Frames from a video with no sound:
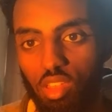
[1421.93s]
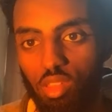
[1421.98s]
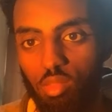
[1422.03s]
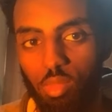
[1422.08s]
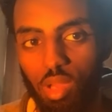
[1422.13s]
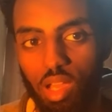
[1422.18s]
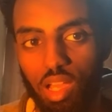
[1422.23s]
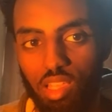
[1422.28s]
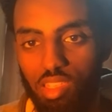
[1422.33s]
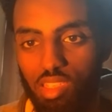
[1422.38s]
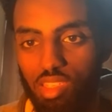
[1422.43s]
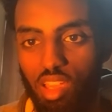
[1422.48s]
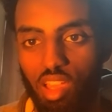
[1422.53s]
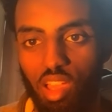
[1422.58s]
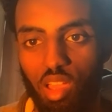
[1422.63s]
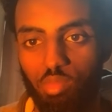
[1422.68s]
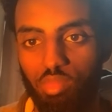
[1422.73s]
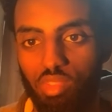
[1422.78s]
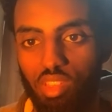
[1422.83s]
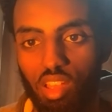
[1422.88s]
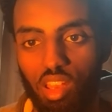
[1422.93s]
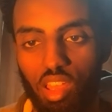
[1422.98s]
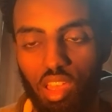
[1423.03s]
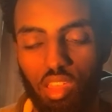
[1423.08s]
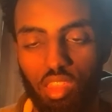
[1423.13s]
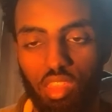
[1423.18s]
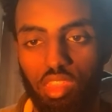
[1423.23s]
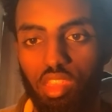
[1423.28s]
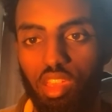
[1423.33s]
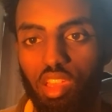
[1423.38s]
then by the time they're
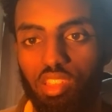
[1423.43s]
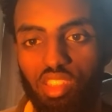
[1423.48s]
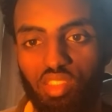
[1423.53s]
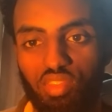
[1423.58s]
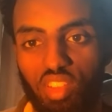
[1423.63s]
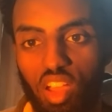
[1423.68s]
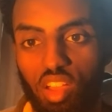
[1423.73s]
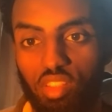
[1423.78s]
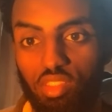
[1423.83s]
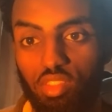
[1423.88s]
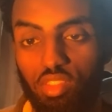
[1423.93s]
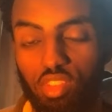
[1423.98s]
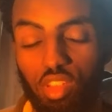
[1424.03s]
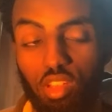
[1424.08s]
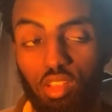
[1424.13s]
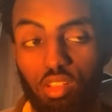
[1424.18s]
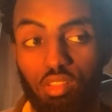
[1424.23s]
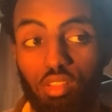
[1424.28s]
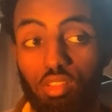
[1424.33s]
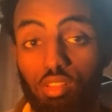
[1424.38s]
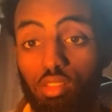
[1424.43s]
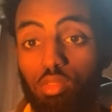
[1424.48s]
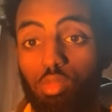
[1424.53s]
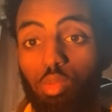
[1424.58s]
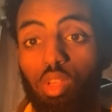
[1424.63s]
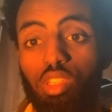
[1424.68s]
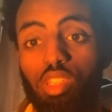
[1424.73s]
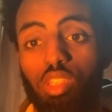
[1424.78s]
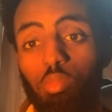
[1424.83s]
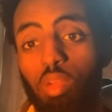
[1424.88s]
like 35, they're thinking, oh,
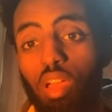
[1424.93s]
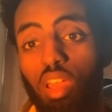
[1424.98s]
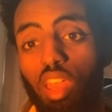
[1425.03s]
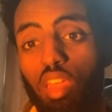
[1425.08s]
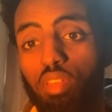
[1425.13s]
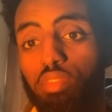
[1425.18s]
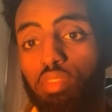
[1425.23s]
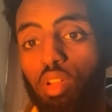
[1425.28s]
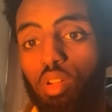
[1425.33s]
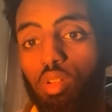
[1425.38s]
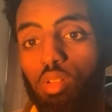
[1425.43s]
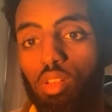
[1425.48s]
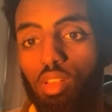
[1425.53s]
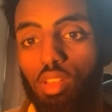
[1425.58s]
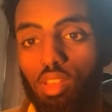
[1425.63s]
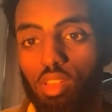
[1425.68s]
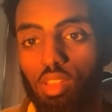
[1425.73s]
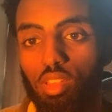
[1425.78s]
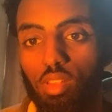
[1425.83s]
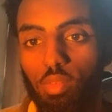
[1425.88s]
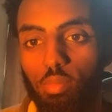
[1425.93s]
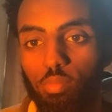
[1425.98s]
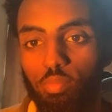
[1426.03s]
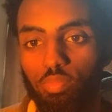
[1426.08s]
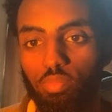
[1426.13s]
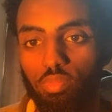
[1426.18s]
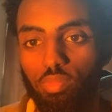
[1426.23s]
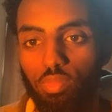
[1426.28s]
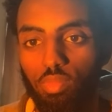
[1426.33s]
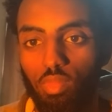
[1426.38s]
where does my life go?
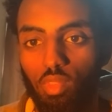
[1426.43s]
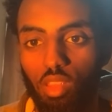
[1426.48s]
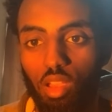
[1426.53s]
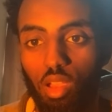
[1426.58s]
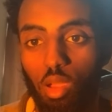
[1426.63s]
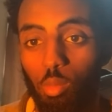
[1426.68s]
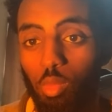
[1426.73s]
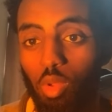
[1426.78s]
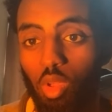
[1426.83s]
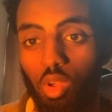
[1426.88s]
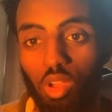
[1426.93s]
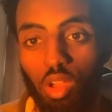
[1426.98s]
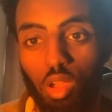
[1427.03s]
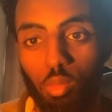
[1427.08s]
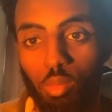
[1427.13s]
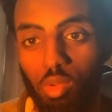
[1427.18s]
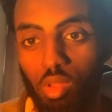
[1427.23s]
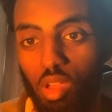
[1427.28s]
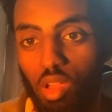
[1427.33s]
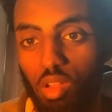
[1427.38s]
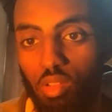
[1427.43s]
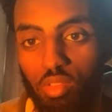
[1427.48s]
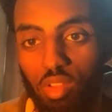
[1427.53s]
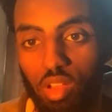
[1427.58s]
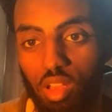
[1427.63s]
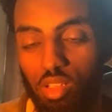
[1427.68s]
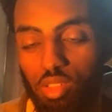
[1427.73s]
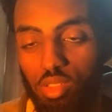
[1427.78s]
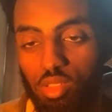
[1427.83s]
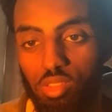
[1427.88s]
I'm not a
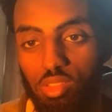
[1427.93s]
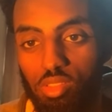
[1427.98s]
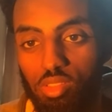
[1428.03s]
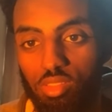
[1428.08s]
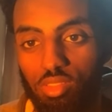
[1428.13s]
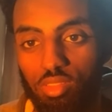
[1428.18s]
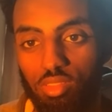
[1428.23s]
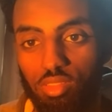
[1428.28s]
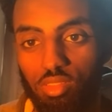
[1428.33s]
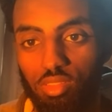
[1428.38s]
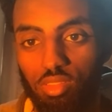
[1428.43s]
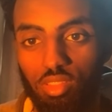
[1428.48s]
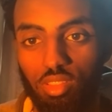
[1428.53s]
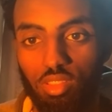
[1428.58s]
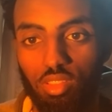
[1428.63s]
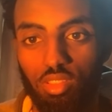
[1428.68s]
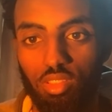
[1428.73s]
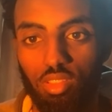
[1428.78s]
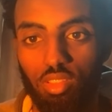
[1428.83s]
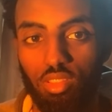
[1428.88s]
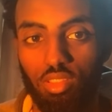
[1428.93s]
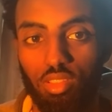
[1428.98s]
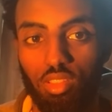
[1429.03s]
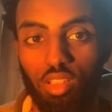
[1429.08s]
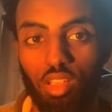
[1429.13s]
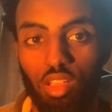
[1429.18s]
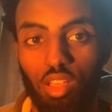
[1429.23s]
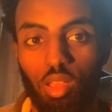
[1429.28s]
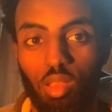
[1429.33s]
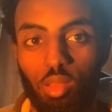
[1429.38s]
value.
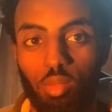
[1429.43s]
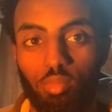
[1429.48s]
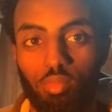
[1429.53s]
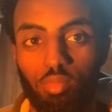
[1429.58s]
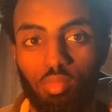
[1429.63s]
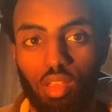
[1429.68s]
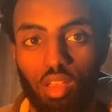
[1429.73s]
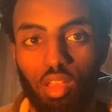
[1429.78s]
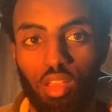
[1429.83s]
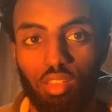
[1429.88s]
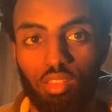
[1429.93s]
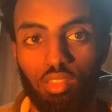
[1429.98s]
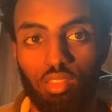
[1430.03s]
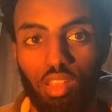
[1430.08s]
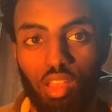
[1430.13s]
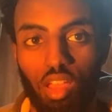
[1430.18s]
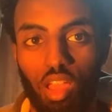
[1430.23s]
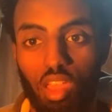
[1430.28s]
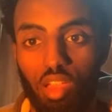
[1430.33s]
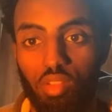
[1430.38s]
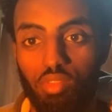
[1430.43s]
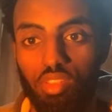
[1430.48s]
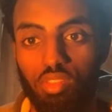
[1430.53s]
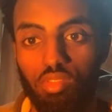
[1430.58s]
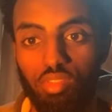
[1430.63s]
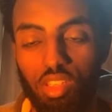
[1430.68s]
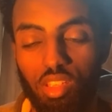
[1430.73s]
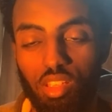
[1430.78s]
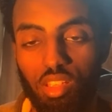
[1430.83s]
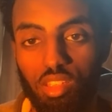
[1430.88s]
I haven't
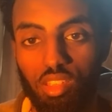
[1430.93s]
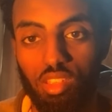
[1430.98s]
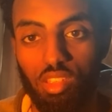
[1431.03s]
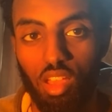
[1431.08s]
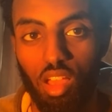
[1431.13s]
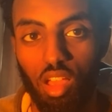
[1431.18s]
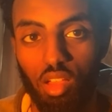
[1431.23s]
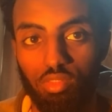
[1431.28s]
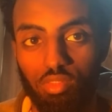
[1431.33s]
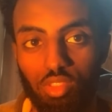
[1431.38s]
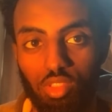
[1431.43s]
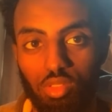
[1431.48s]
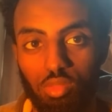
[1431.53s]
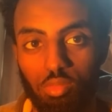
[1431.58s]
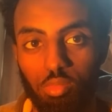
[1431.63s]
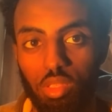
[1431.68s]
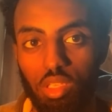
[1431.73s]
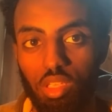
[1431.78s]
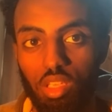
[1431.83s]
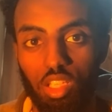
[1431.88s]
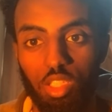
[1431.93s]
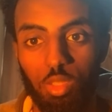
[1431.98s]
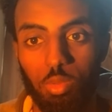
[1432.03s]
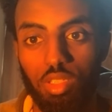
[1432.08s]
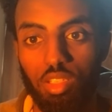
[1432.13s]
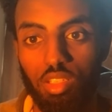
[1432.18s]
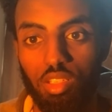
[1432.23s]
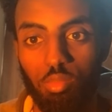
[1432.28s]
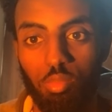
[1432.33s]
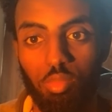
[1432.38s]
really. I've just been
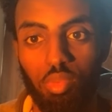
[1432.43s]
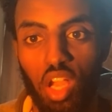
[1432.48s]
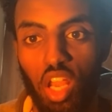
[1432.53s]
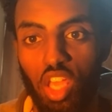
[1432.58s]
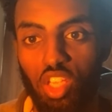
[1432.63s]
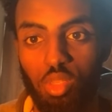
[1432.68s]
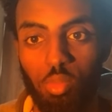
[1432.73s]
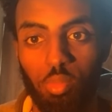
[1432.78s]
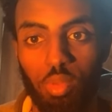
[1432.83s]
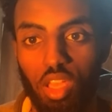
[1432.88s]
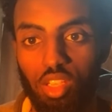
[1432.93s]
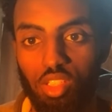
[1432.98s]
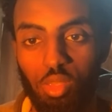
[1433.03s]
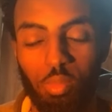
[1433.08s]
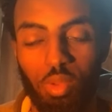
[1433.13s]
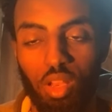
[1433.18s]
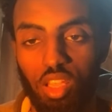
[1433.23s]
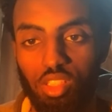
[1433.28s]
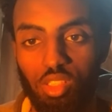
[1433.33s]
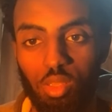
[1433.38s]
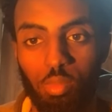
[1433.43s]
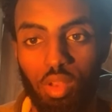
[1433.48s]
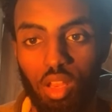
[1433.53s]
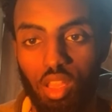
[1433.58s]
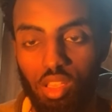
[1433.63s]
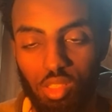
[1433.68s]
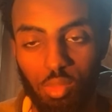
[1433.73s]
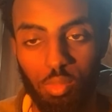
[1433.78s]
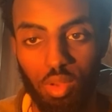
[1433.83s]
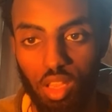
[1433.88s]
experiencing pleasure, pleasure, pleasure,
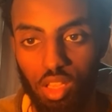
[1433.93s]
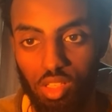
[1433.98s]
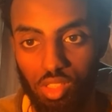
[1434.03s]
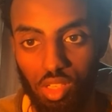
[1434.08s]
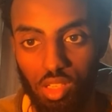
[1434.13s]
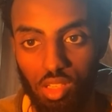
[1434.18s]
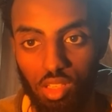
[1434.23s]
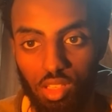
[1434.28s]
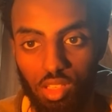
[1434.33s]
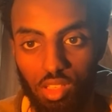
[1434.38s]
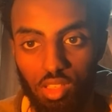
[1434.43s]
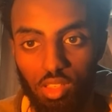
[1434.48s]
pleasure, pleasure.